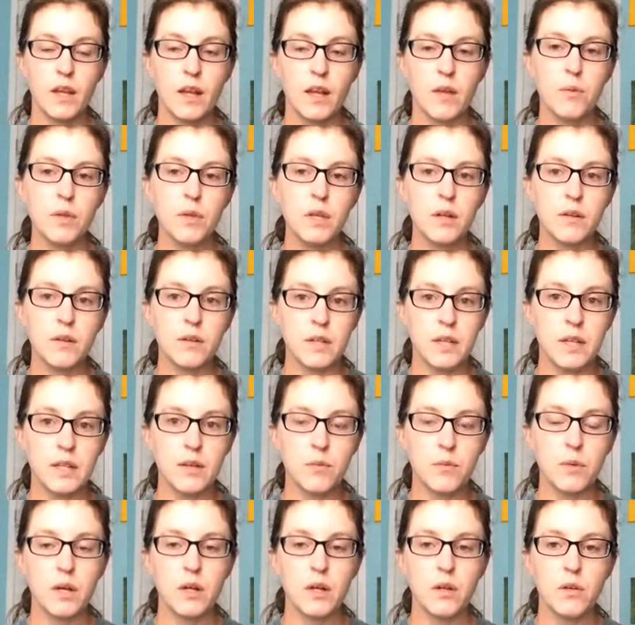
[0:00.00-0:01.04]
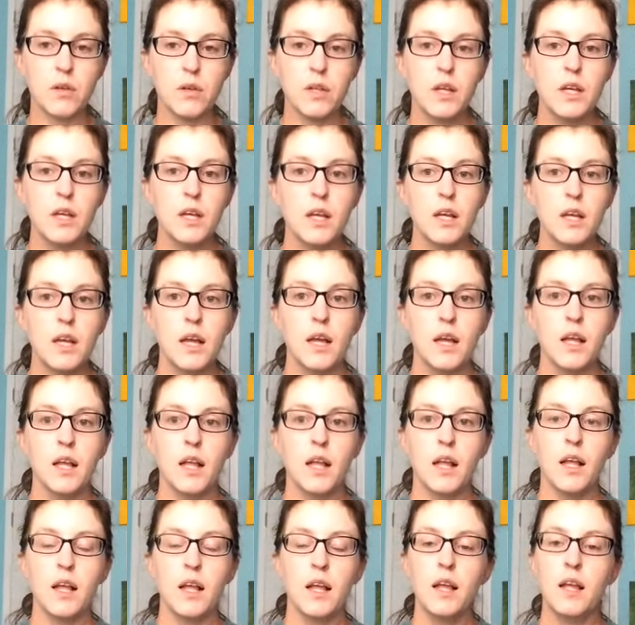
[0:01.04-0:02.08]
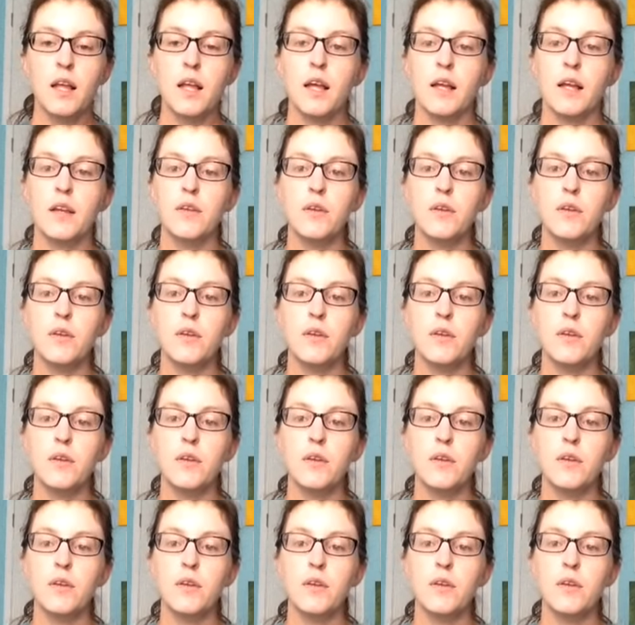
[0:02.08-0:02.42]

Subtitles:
I really don't need, well, I